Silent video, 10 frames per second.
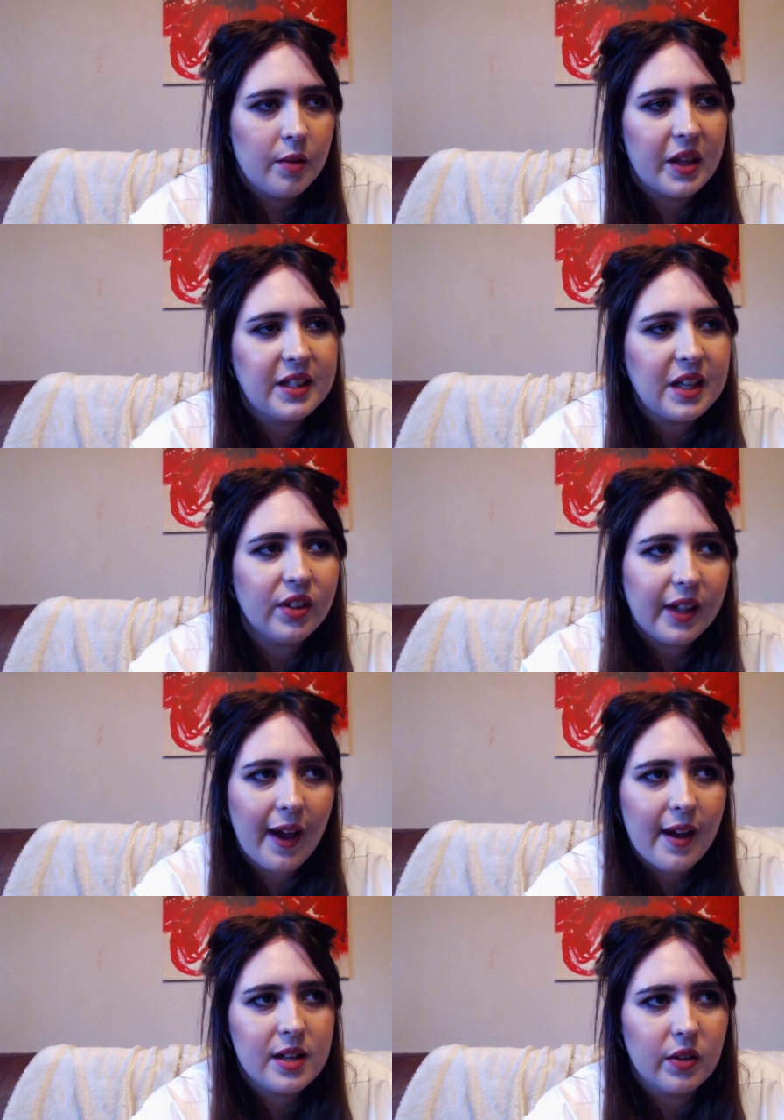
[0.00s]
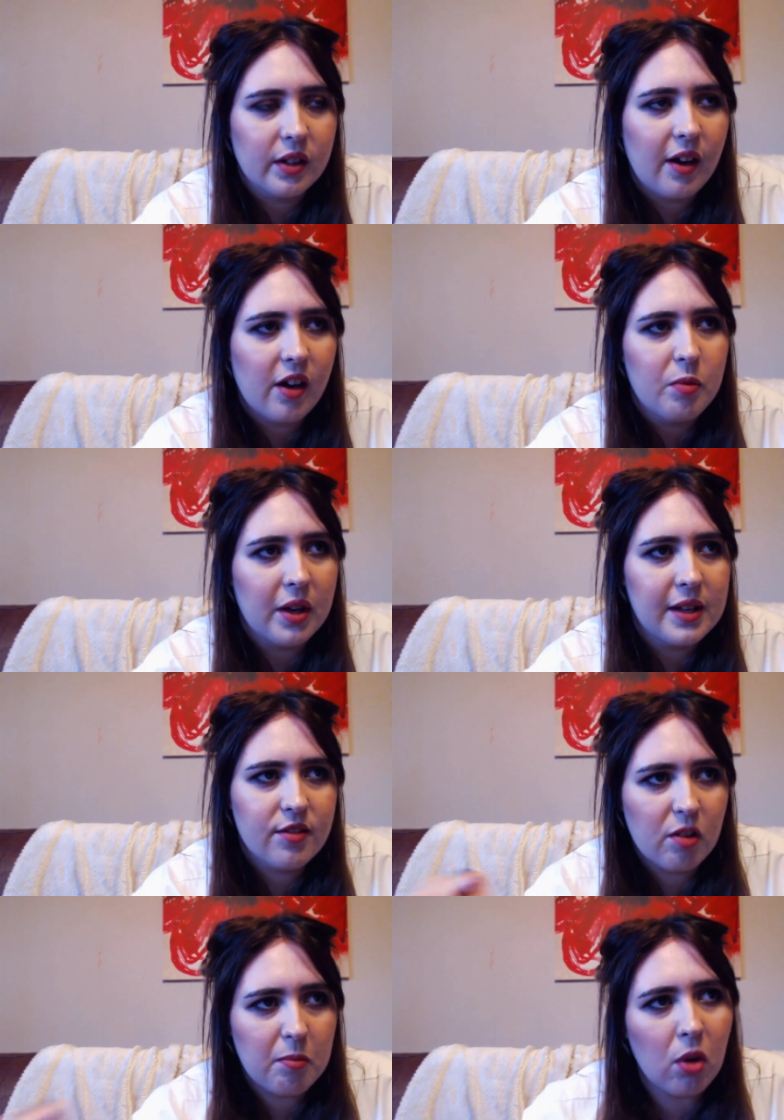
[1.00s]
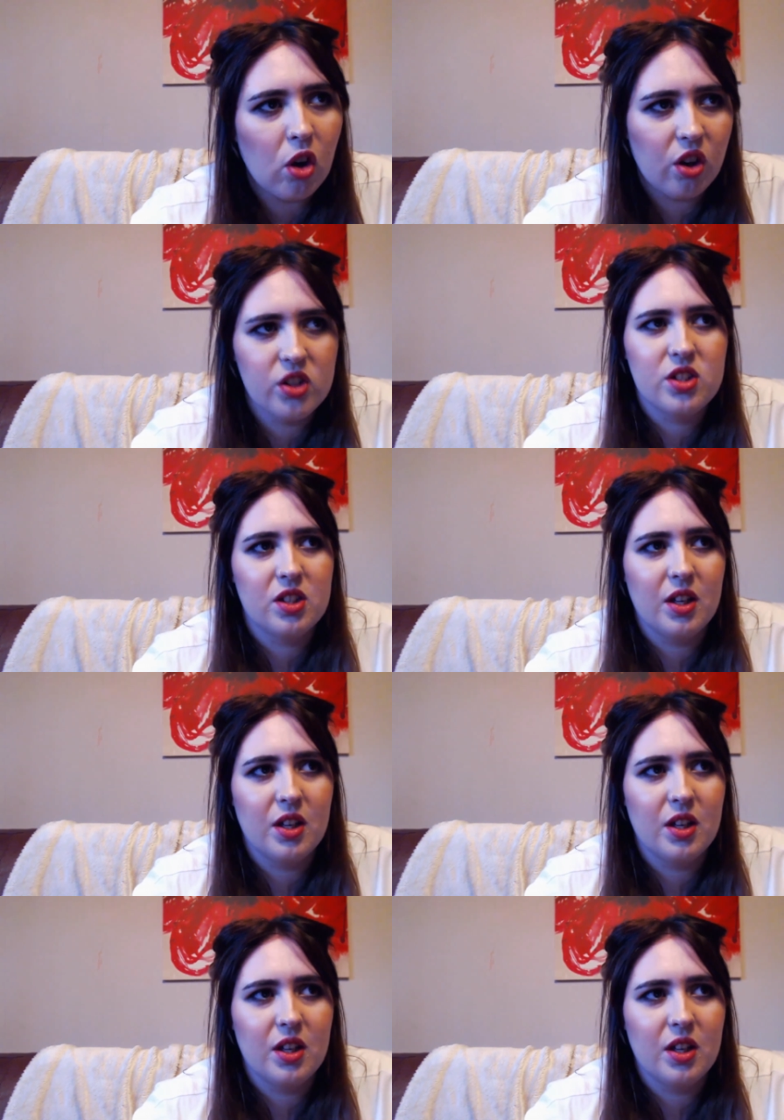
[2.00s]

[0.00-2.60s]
He definitely cares for Clara, but is the remorse